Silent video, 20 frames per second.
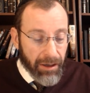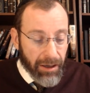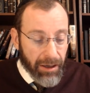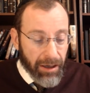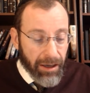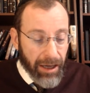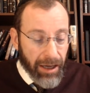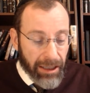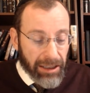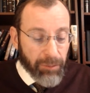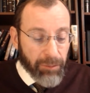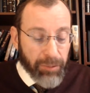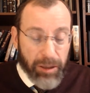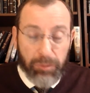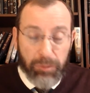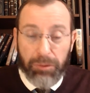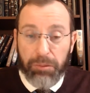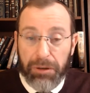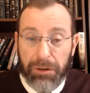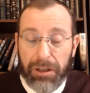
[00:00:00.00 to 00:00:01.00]
And the
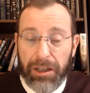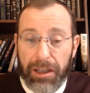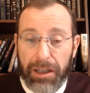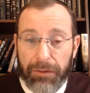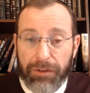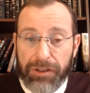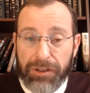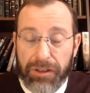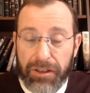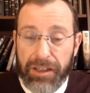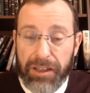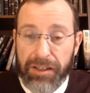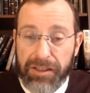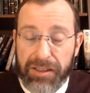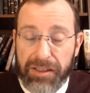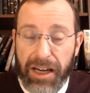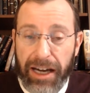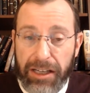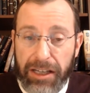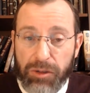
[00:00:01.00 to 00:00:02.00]
people believed. So these
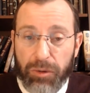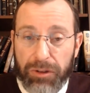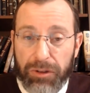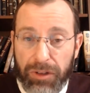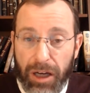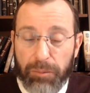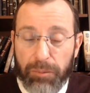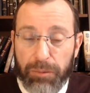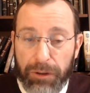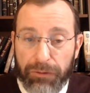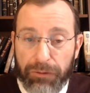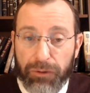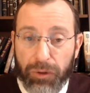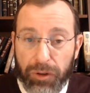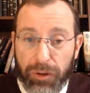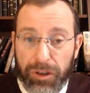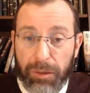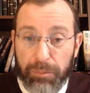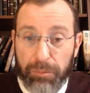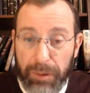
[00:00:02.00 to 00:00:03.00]
signs were done
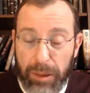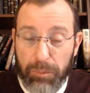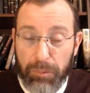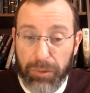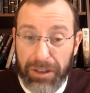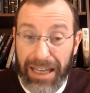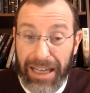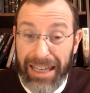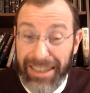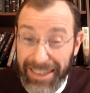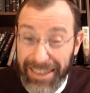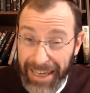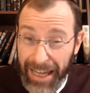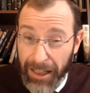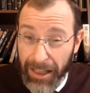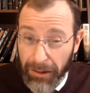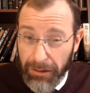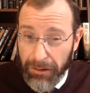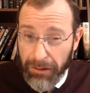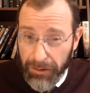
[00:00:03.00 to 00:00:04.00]
before the people and the
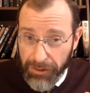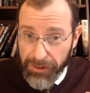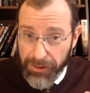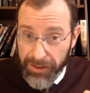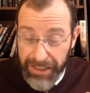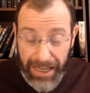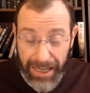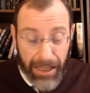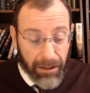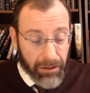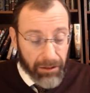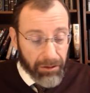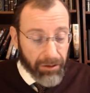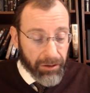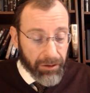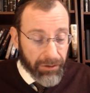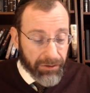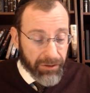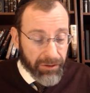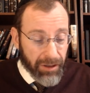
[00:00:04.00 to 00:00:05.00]
elders,
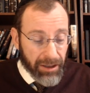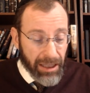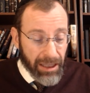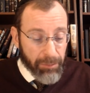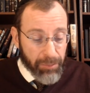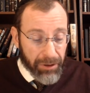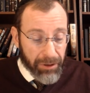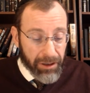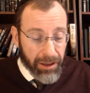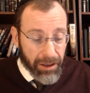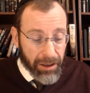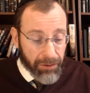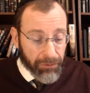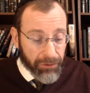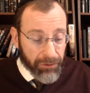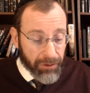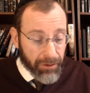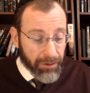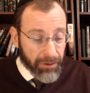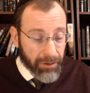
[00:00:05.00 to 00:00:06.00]
and they
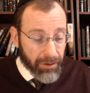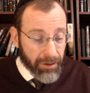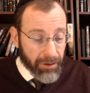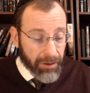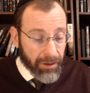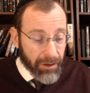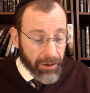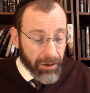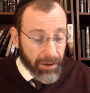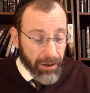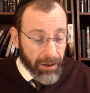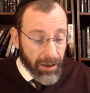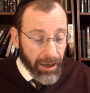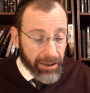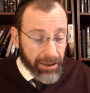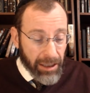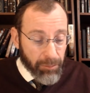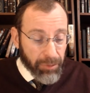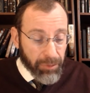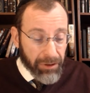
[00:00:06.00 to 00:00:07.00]
believed.
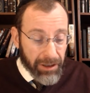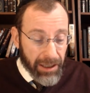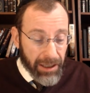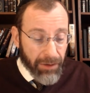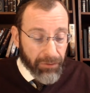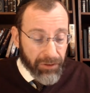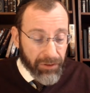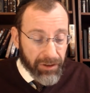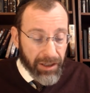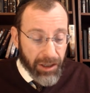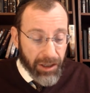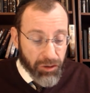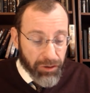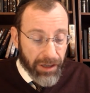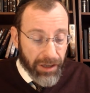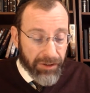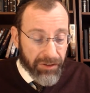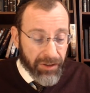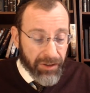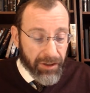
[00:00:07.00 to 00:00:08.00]
And they believed and they
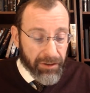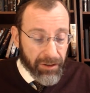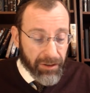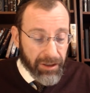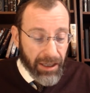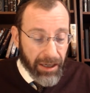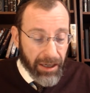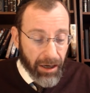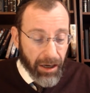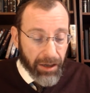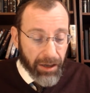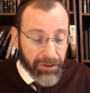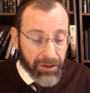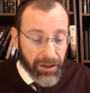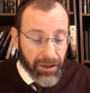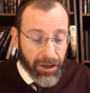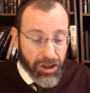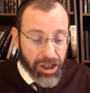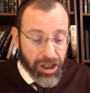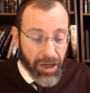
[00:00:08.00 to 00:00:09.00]
trusted, and they heard that
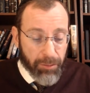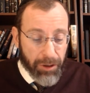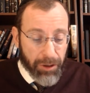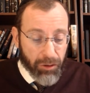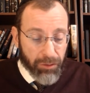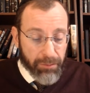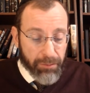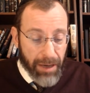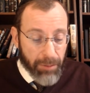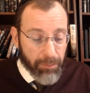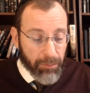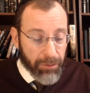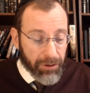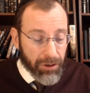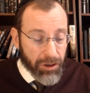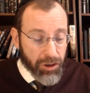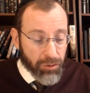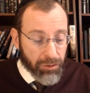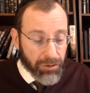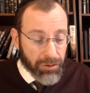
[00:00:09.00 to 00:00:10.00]
Hashem had remembered the
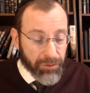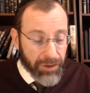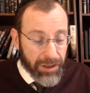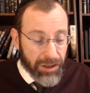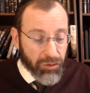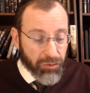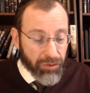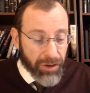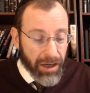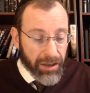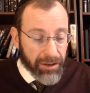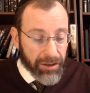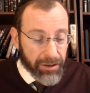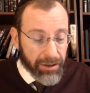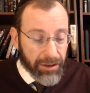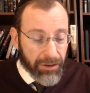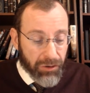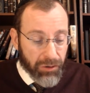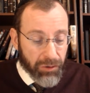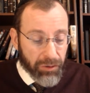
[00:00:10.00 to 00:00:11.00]
children of Israel, and that
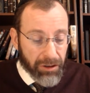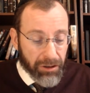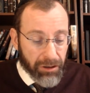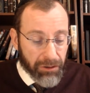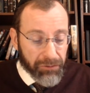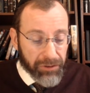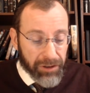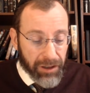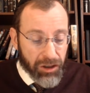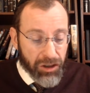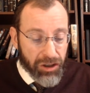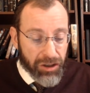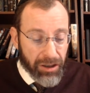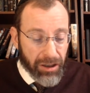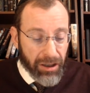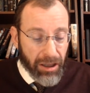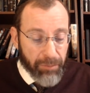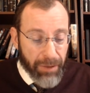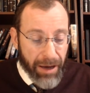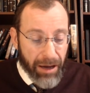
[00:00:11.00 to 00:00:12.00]
he saw their affliction, and
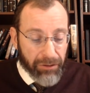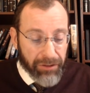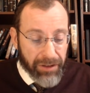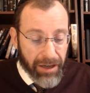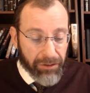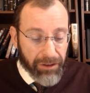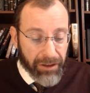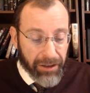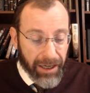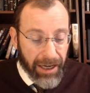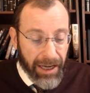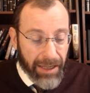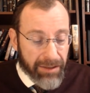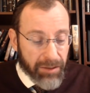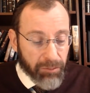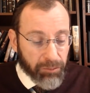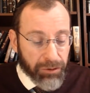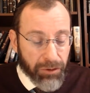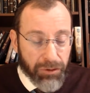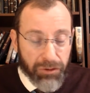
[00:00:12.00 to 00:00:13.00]
they bowed down their heads
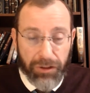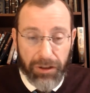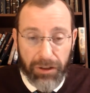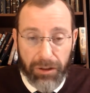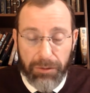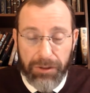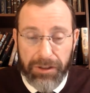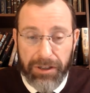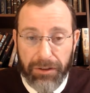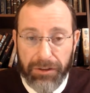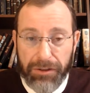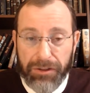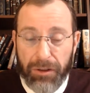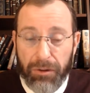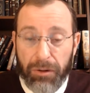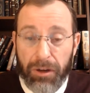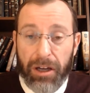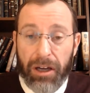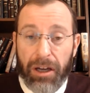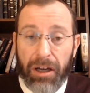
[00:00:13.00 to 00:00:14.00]
and prostrated themselves.
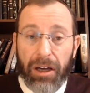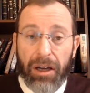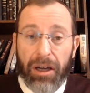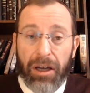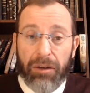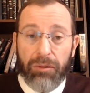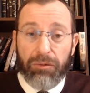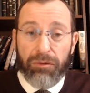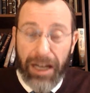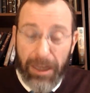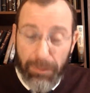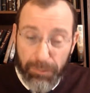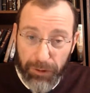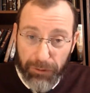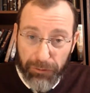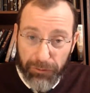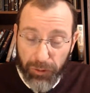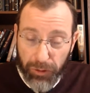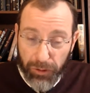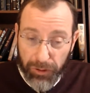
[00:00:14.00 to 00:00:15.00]
So right
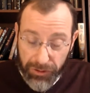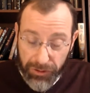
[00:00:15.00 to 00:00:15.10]
before